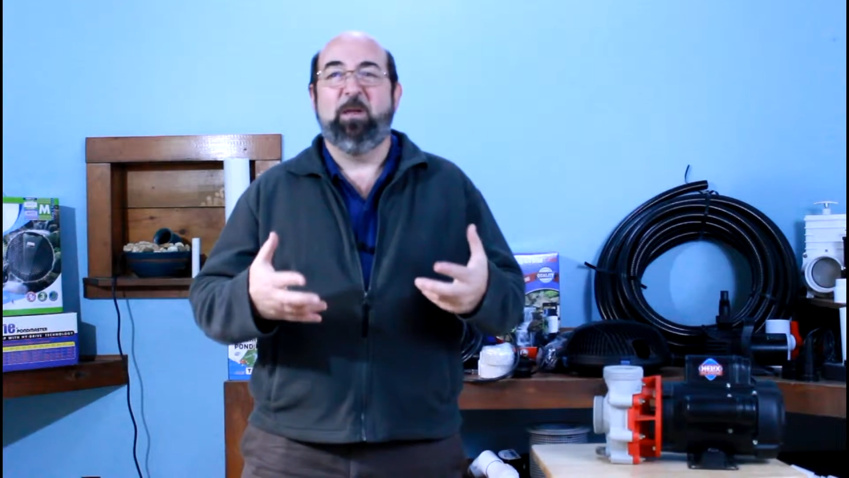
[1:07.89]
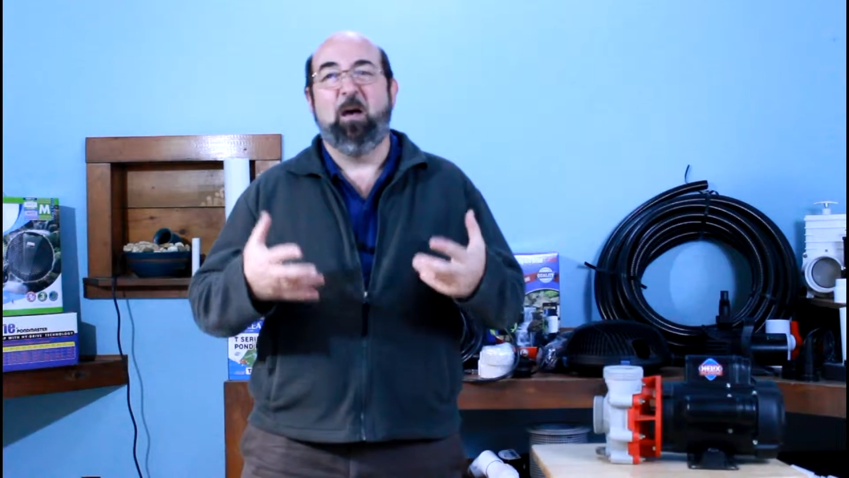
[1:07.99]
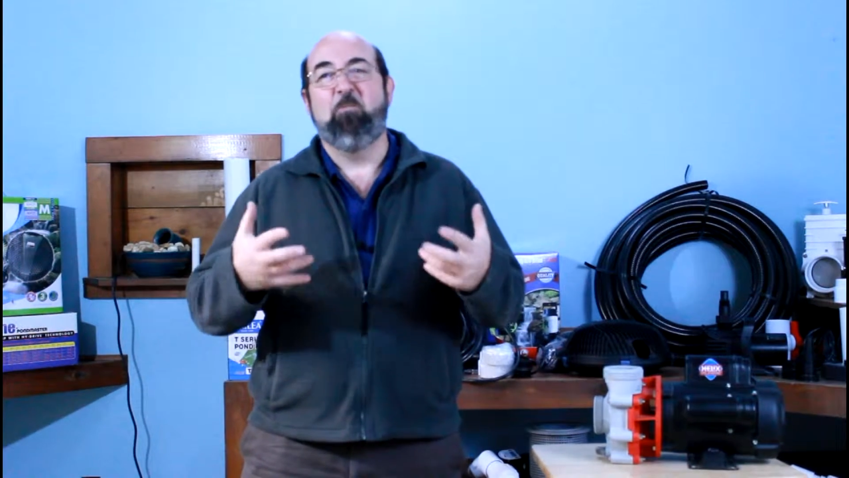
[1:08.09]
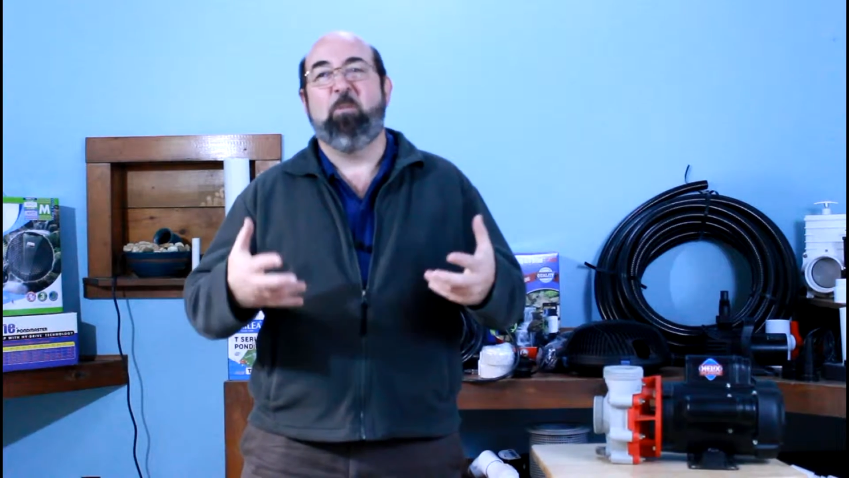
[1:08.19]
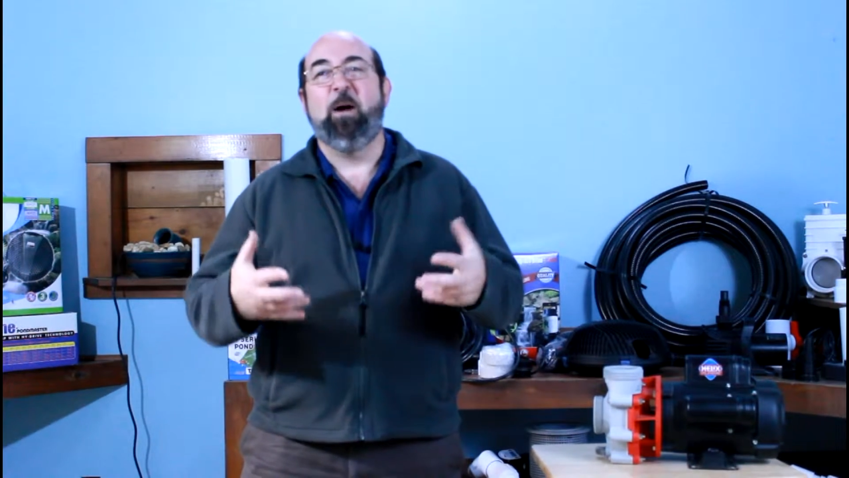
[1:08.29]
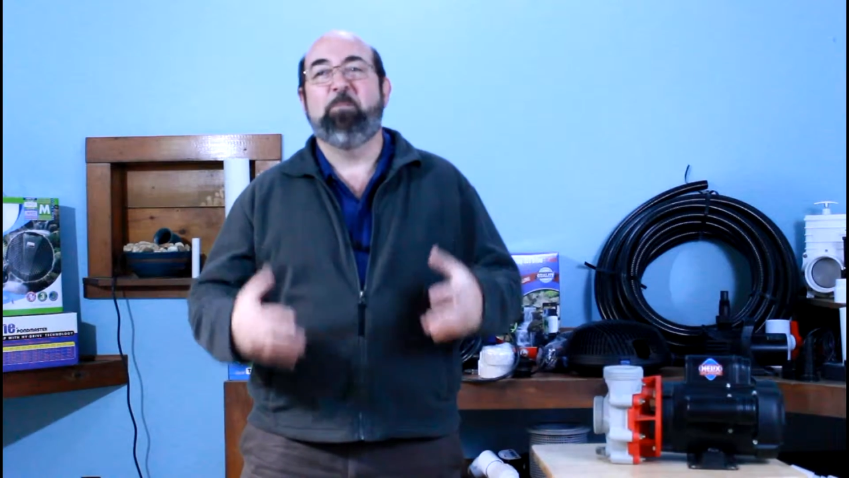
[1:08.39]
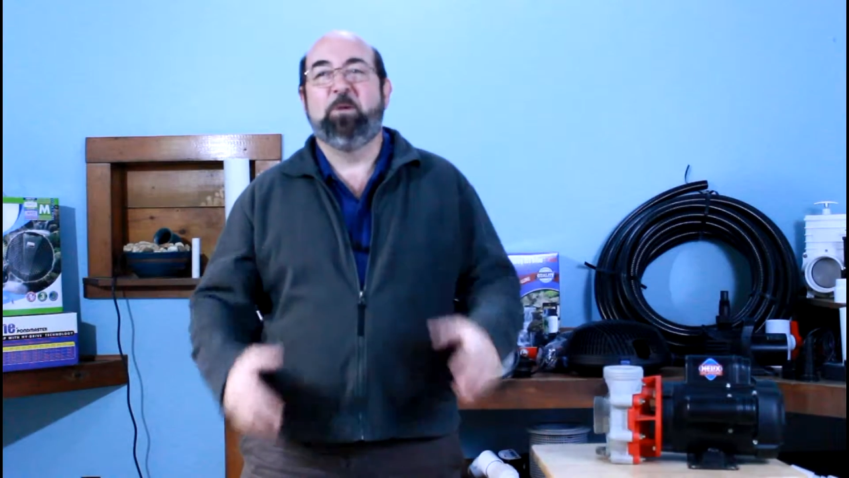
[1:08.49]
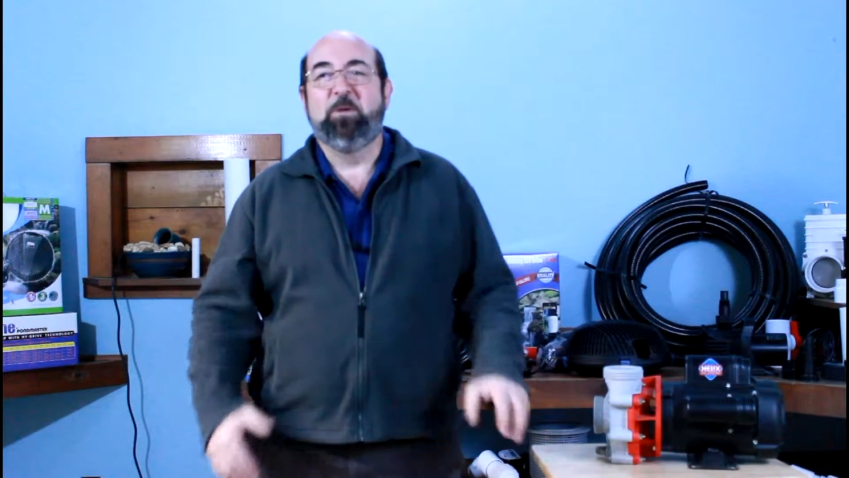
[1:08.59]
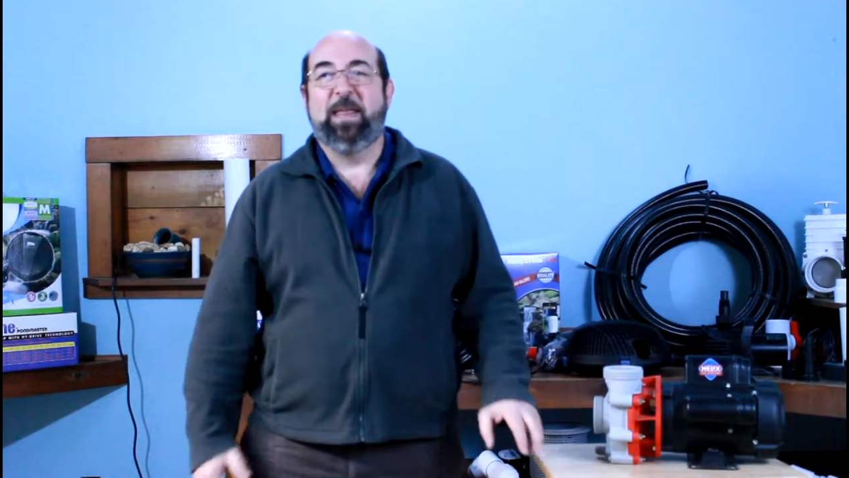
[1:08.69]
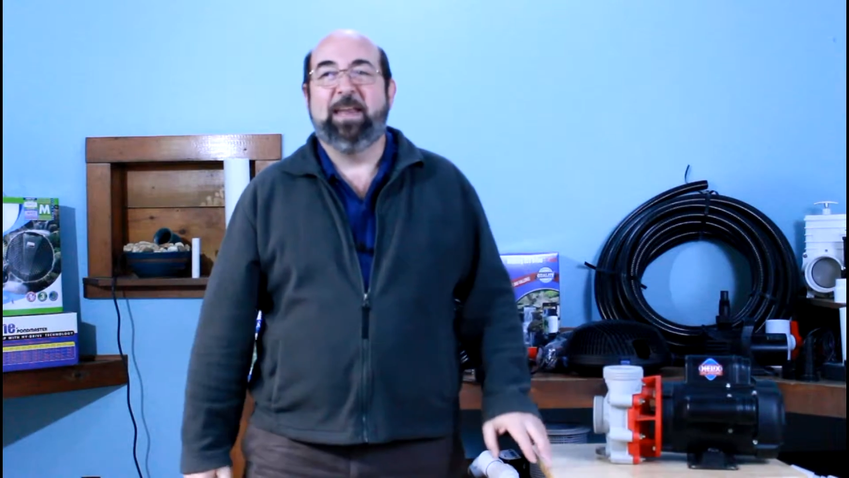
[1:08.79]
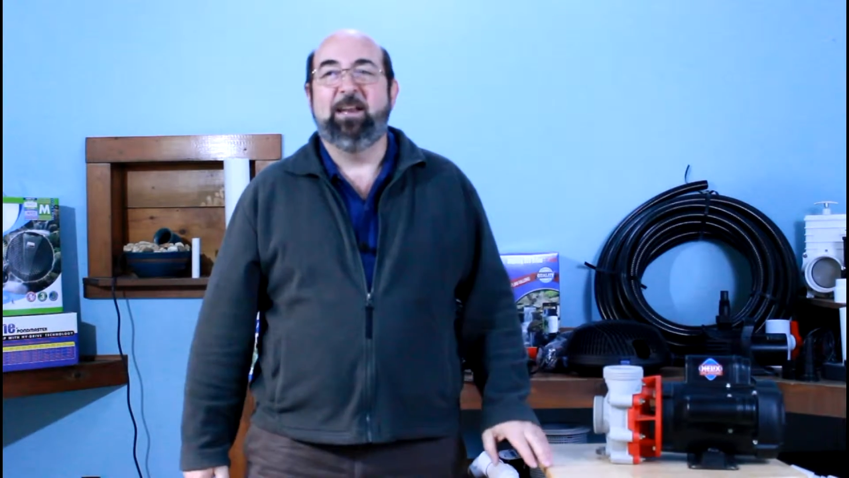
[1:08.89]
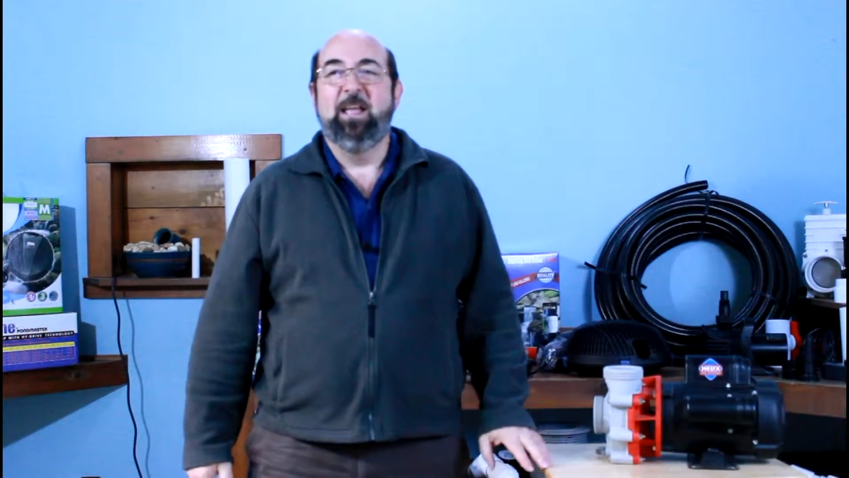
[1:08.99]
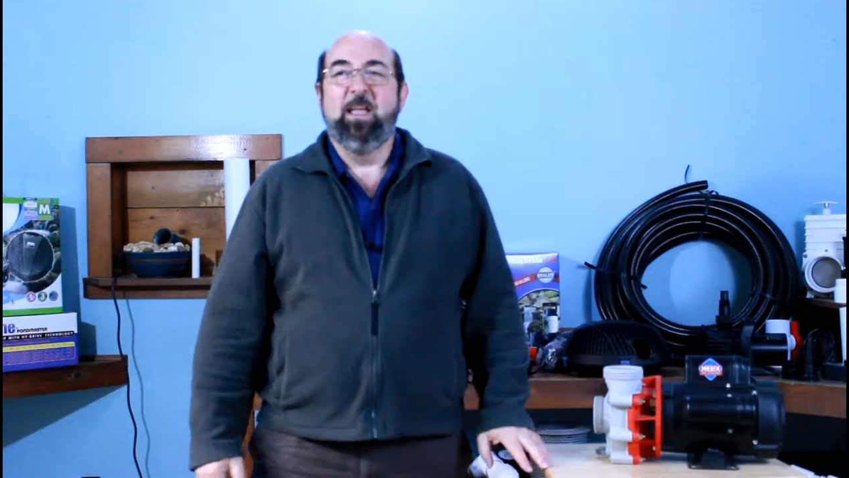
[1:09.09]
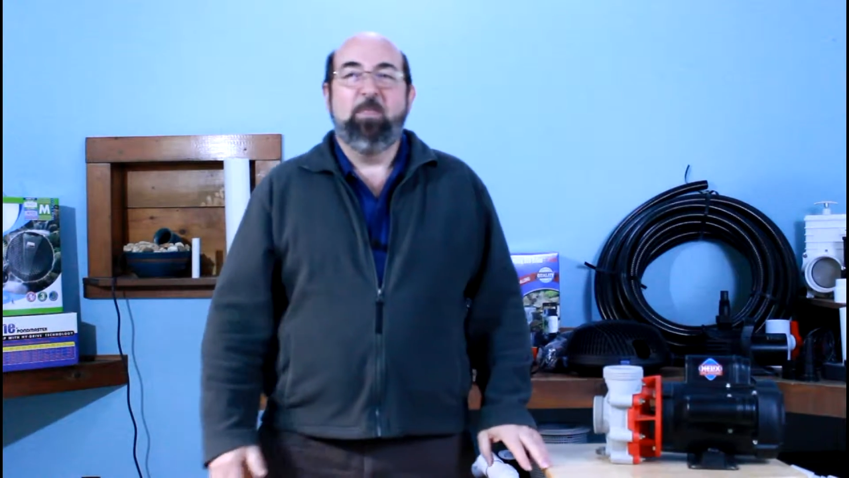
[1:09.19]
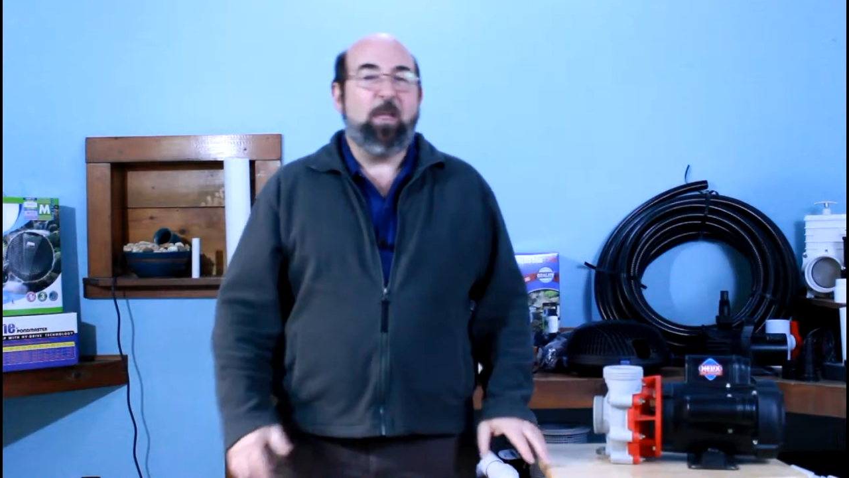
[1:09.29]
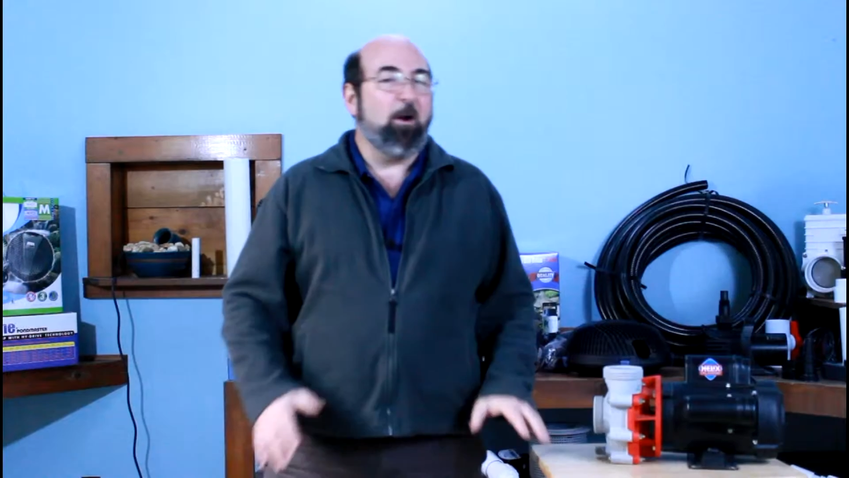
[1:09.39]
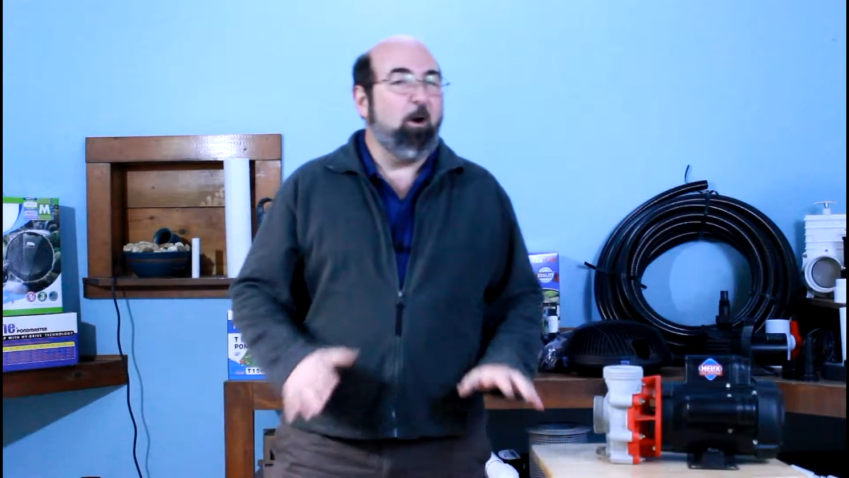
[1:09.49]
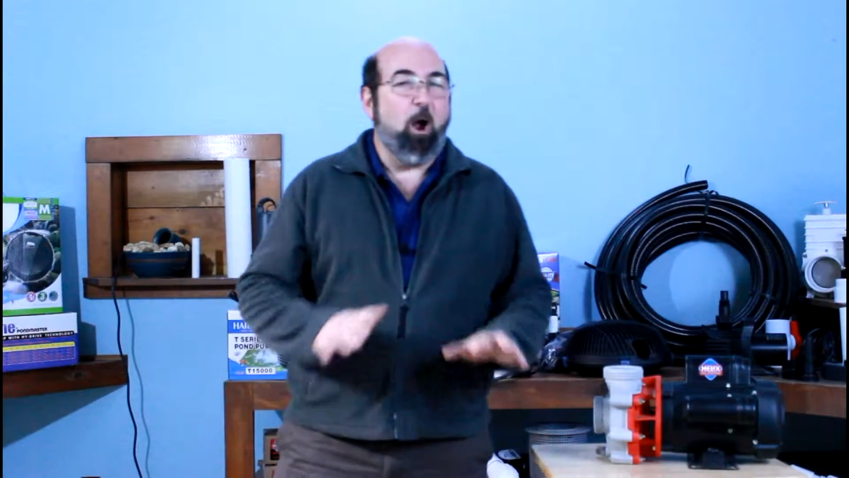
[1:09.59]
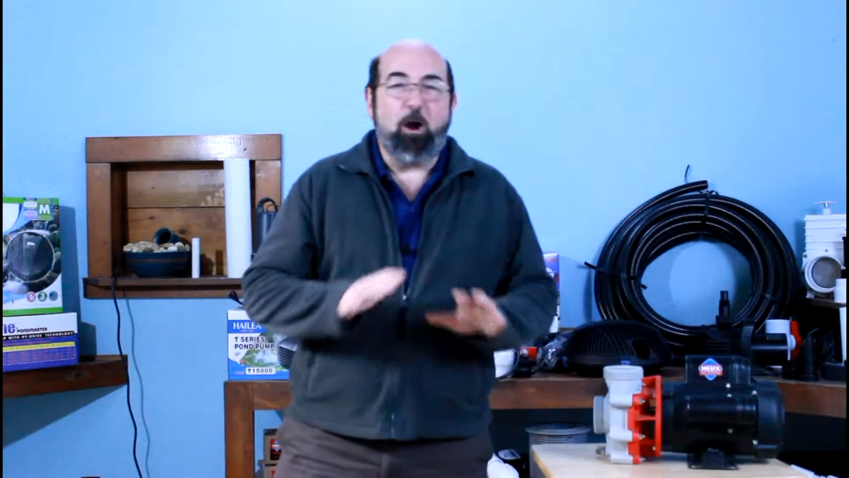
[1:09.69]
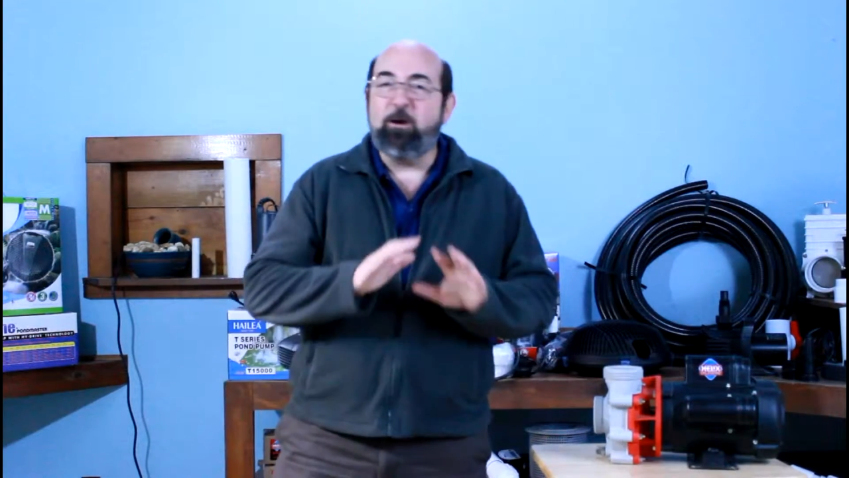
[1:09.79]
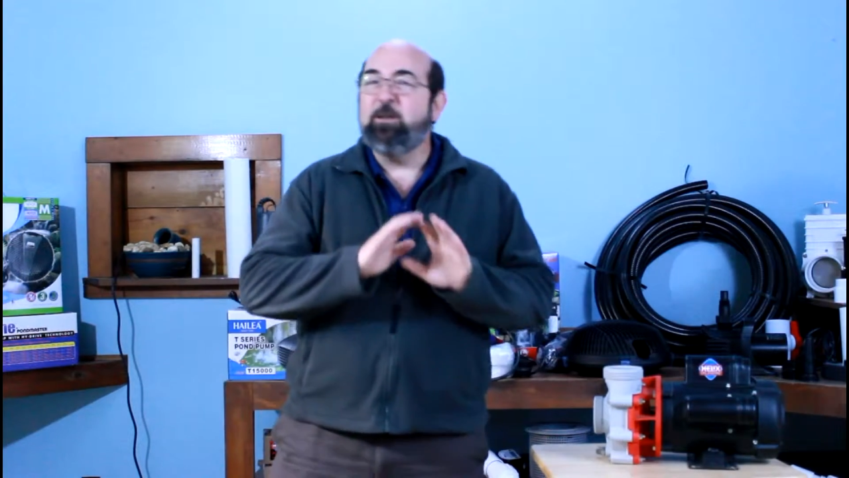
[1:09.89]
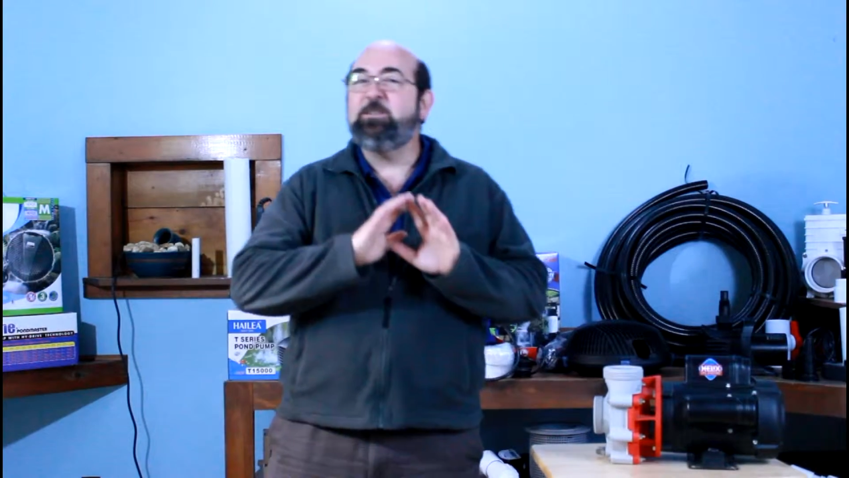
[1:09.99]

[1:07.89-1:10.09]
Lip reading: of pump you need. There are